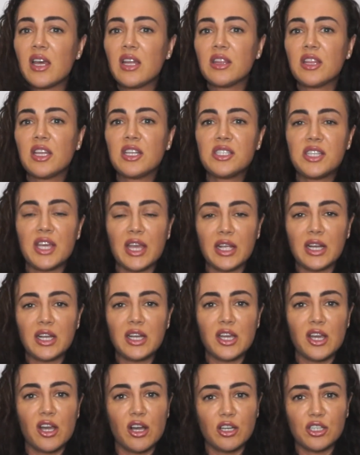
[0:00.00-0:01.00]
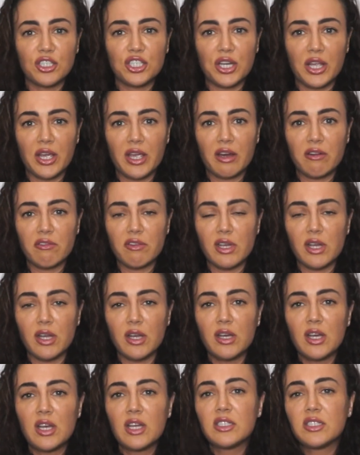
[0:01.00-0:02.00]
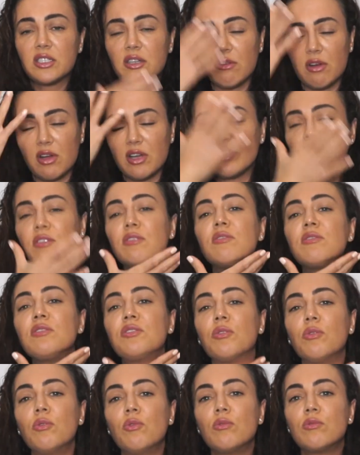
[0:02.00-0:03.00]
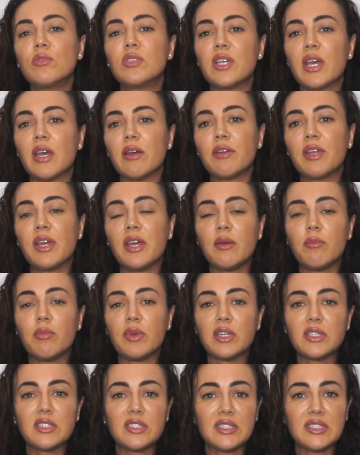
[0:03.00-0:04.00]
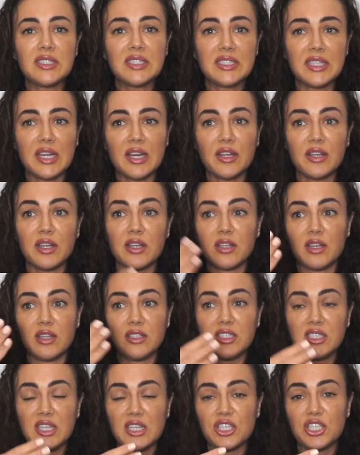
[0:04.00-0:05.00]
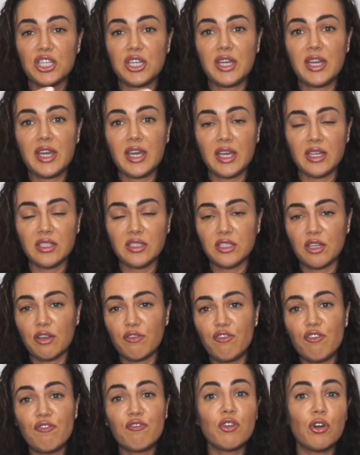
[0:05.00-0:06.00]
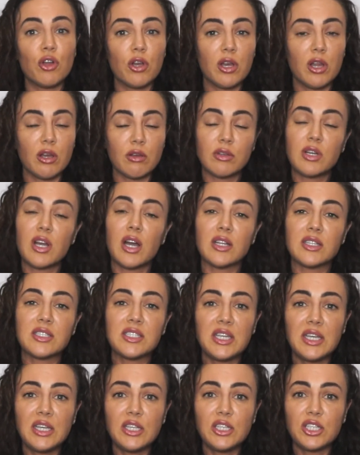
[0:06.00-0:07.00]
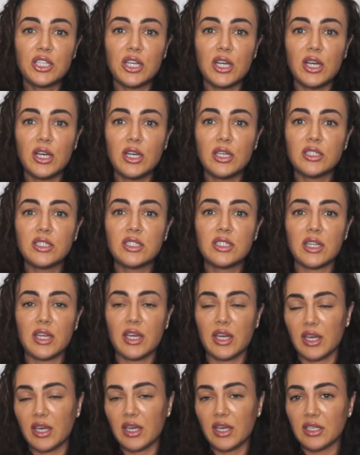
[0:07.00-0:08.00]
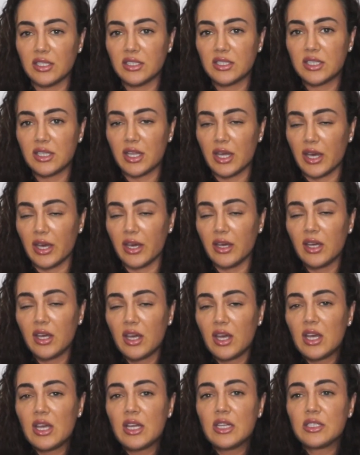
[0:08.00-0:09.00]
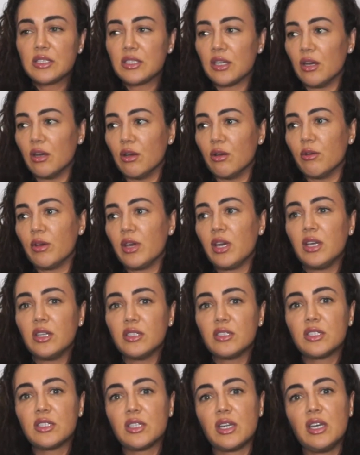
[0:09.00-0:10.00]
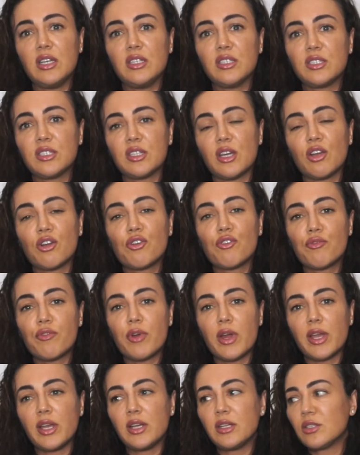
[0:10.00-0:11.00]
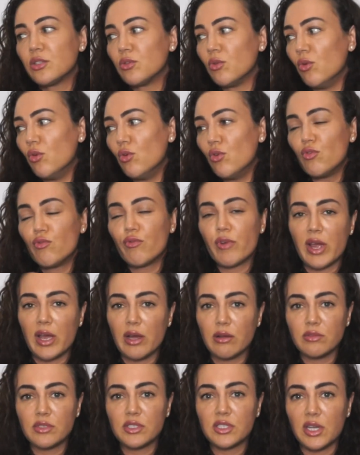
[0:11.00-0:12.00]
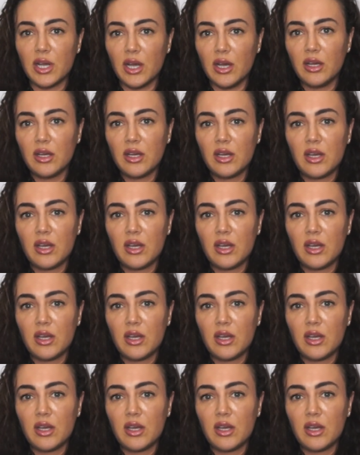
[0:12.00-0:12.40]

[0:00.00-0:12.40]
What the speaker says: the décolletage area. So I use it all down here because the sun essentially hits. So if you've got low cut t-shirts, it hits there. So it's a great all-rounder